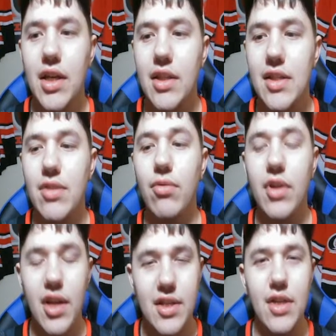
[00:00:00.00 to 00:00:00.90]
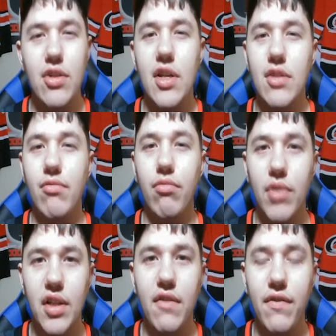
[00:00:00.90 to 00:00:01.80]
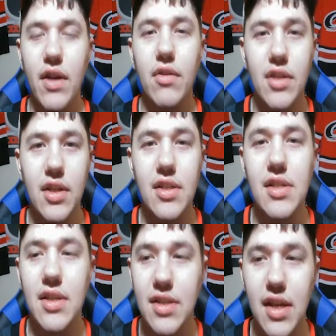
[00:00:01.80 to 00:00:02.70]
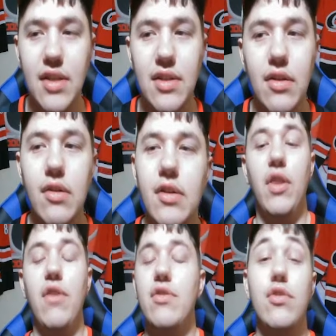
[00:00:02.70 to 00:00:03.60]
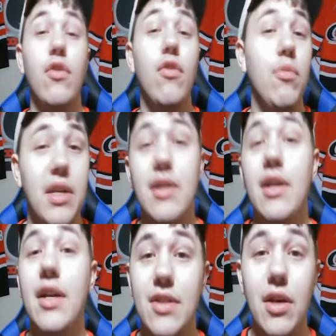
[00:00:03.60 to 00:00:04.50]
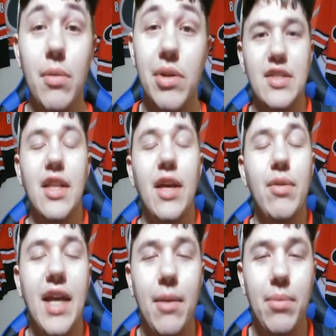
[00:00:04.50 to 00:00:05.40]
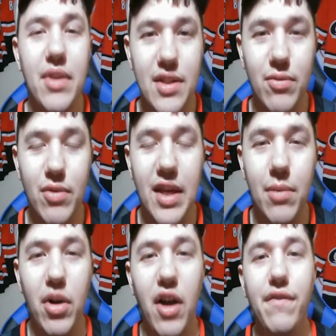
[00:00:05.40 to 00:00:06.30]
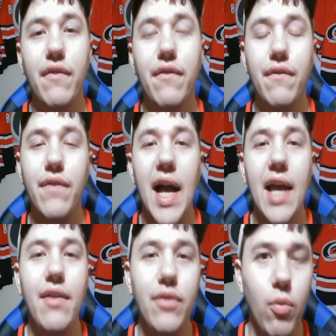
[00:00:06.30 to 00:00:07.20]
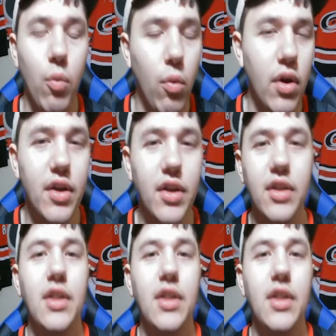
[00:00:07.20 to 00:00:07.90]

This organization has really found a success here. There's so many guys coming. So that would cap this game off 5-1.